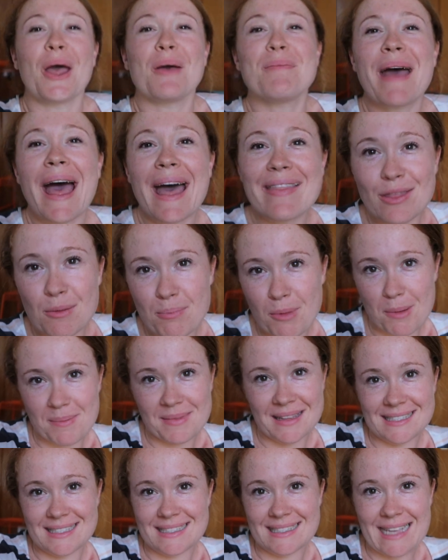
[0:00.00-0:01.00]
no, but at the
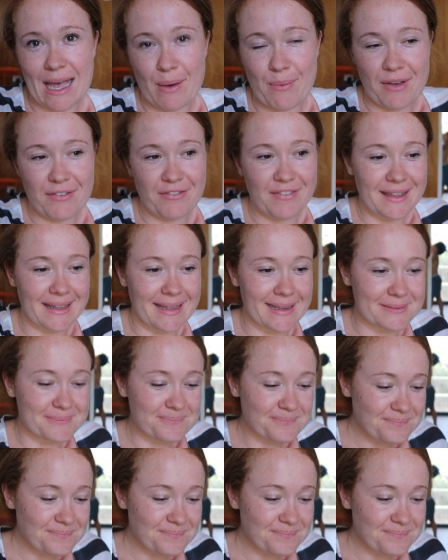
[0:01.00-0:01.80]
moment, that's just how we're feeling.